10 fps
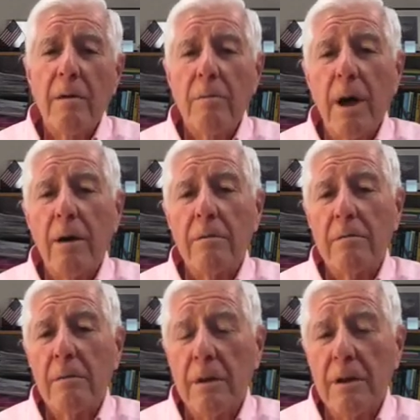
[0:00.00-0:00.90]

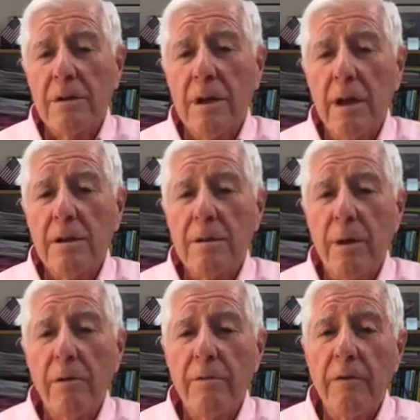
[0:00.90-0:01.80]
In this case,
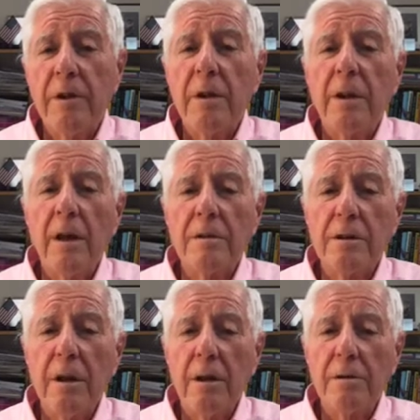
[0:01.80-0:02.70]
about
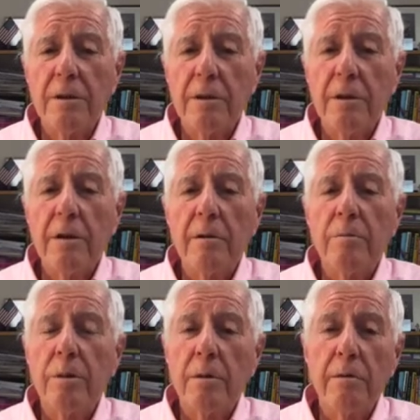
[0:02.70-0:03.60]
$15,000 a year
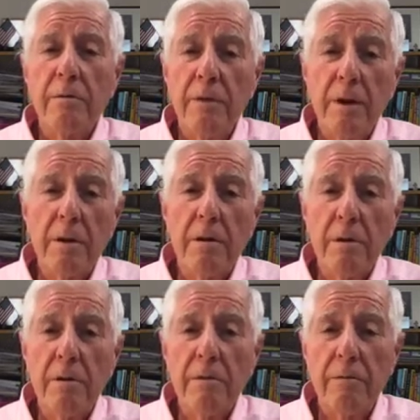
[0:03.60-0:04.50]
per vehicle
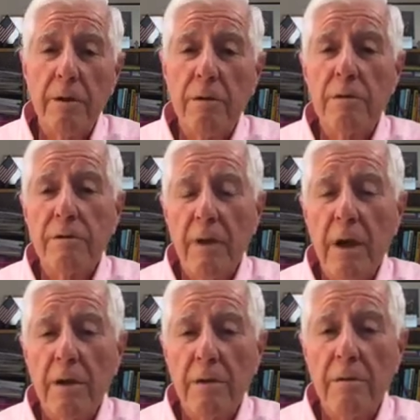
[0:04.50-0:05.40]
of reduced
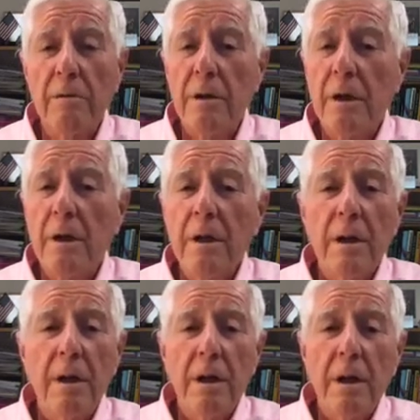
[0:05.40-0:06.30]
value.
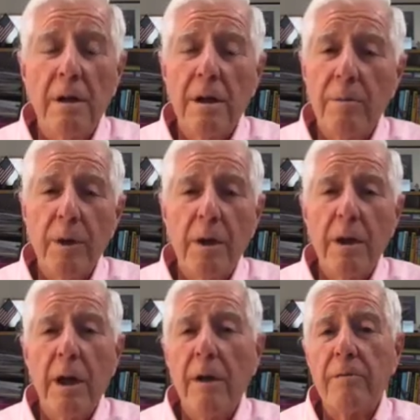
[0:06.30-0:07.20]
And
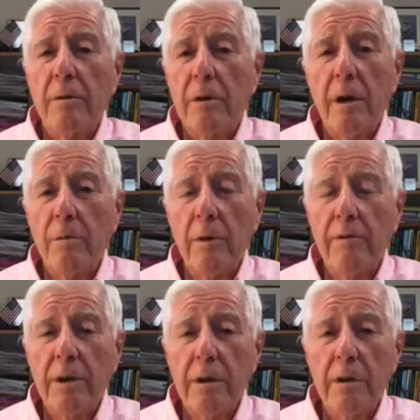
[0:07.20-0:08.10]
typically after a couple of
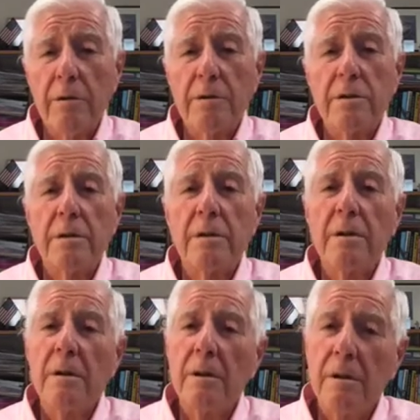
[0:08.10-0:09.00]
years,
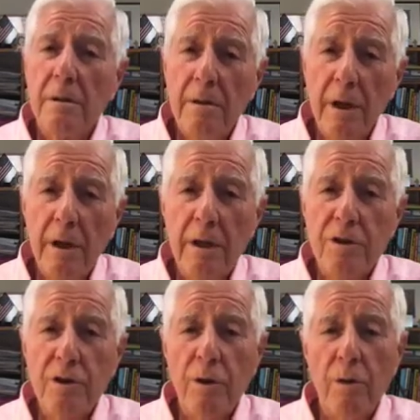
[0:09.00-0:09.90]
they get
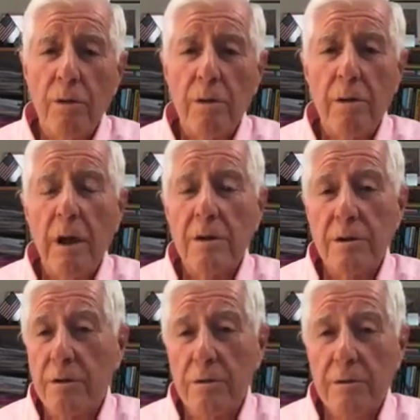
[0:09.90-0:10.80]
sold as a
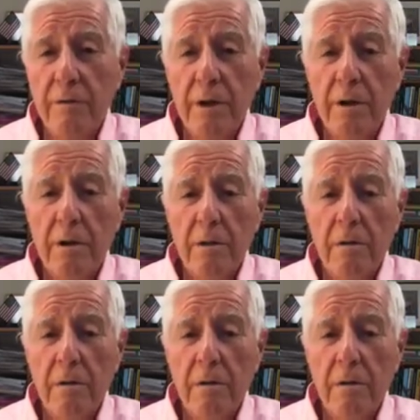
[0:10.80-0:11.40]
used vehicle.